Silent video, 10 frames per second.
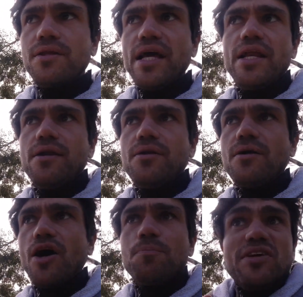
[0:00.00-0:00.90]

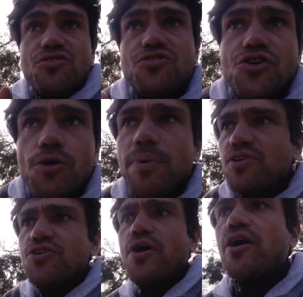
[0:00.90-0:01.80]
then I'd be
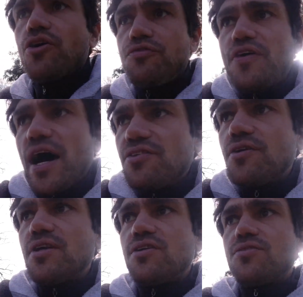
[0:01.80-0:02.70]
stupid to try and go
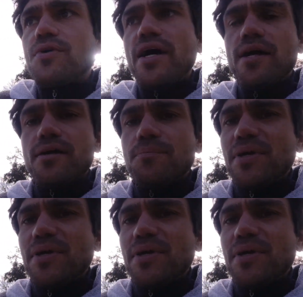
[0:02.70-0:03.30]
fast on this, right?